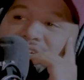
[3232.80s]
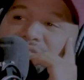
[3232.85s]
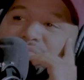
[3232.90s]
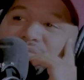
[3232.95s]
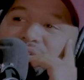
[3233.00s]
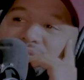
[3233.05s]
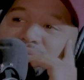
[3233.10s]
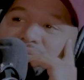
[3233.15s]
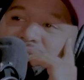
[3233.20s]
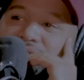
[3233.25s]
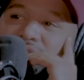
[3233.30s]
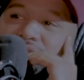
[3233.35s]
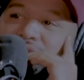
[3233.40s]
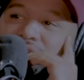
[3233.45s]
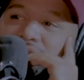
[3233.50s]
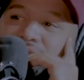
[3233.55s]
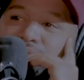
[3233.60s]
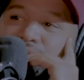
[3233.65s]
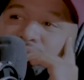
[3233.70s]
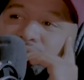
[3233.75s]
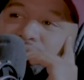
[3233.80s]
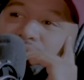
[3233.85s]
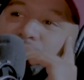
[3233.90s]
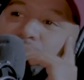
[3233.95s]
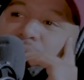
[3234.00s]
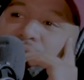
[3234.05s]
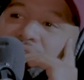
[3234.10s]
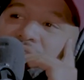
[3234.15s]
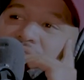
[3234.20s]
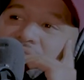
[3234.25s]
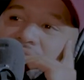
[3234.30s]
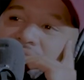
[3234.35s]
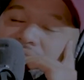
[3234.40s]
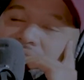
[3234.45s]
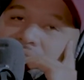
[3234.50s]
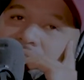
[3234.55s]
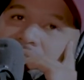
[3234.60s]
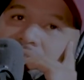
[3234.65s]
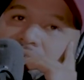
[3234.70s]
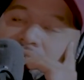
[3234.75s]
but when you Americanize
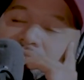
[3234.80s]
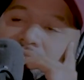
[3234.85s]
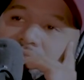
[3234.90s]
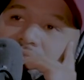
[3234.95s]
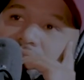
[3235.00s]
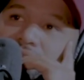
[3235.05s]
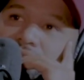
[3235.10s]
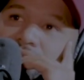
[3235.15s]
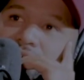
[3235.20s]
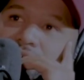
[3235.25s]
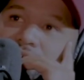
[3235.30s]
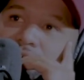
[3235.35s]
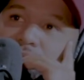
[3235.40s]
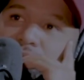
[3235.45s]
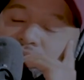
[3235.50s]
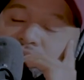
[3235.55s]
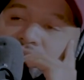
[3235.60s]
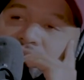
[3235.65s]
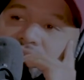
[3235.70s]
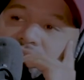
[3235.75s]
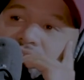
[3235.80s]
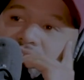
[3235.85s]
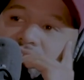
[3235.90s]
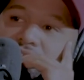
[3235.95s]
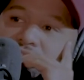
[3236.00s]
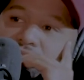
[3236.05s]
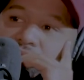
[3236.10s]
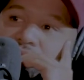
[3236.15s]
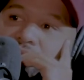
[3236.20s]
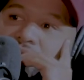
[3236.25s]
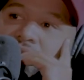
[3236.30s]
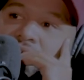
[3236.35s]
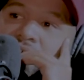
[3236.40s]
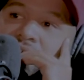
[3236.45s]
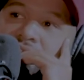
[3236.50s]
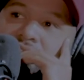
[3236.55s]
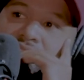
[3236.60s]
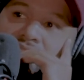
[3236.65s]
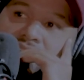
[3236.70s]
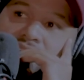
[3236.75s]
things and then they come and try to
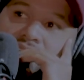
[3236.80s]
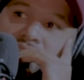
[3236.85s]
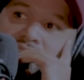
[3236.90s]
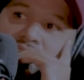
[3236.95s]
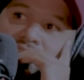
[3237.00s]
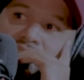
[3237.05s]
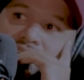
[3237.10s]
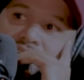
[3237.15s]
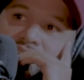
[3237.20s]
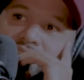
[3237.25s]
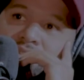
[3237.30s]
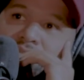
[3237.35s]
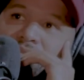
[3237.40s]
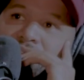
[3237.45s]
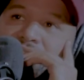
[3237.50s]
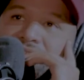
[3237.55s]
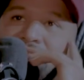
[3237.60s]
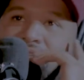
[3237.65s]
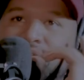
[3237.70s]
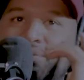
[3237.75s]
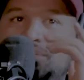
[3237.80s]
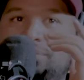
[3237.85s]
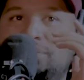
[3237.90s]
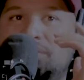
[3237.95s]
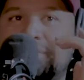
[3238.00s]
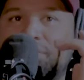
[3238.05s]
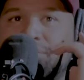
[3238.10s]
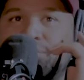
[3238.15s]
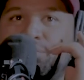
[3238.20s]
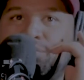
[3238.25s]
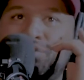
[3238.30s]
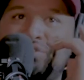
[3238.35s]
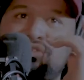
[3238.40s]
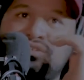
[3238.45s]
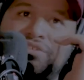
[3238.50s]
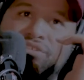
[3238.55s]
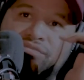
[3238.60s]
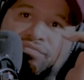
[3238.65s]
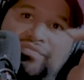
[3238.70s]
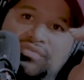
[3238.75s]
industrialize and then limit you on what you
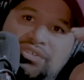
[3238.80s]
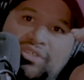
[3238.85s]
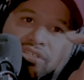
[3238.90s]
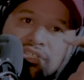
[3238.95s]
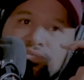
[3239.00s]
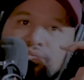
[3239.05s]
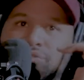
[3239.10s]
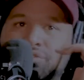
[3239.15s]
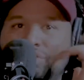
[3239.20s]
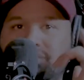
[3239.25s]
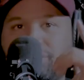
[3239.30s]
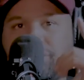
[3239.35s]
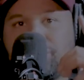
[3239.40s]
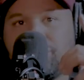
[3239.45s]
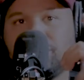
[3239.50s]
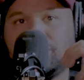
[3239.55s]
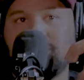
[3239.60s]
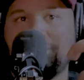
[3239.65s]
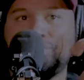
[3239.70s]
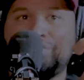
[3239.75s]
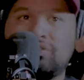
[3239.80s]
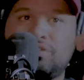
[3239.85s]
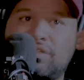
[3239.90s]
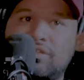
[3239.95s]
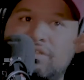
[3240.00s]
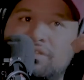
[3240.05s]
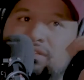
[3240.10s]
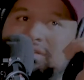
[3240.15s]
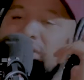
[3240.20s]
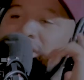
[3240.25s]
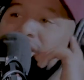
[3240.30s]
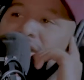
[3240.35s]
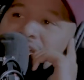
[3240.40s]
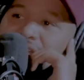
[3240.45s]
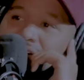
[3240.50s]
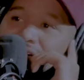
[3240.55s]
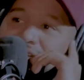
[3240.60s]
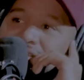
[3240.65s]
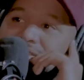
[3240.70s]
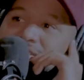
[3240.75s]
can fish, what you can do, what you can
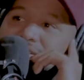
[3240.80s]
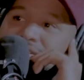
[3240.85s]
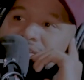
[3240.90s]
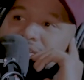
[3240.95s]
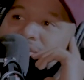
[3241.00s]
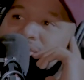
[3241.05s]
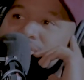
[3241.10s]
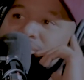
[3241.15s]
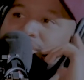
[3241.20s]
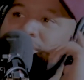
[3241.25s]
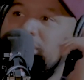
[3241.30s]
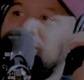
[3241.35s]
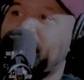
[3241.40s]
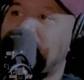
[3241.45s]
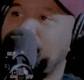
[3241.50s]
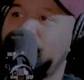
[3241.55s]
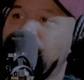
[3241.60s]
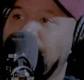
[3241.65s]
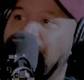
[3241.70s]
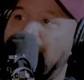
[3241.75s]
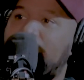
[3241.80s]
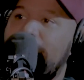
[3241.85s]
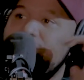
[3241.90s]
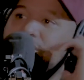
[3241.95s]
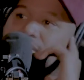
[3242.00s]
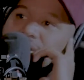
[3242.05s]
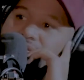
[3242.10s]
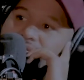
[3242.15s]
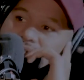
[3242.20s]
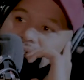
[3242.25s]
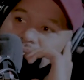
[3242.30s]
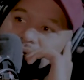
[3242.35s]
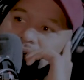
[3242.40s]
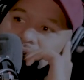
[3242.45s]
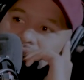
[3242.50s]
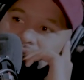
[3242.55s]
like. It's illegal to collect rainwater out there, bro.